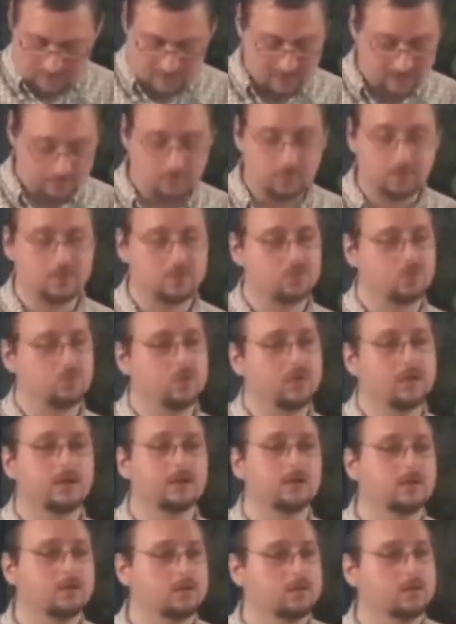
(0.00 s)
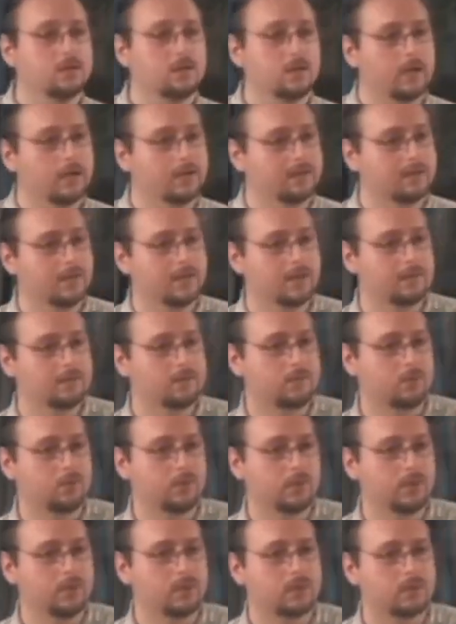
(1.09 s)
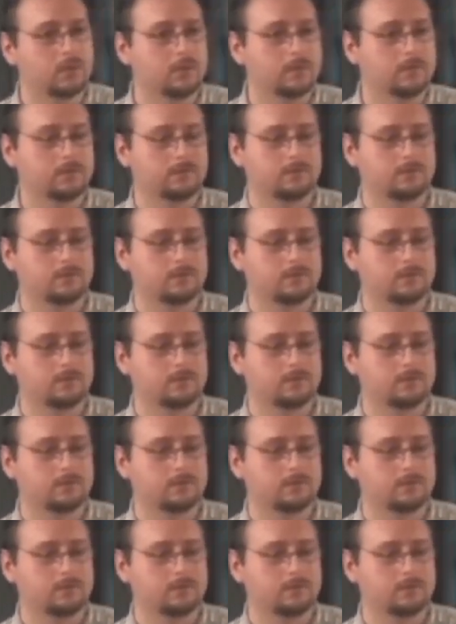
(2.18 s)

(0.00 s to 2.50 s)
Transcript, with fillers: that it was real at that point.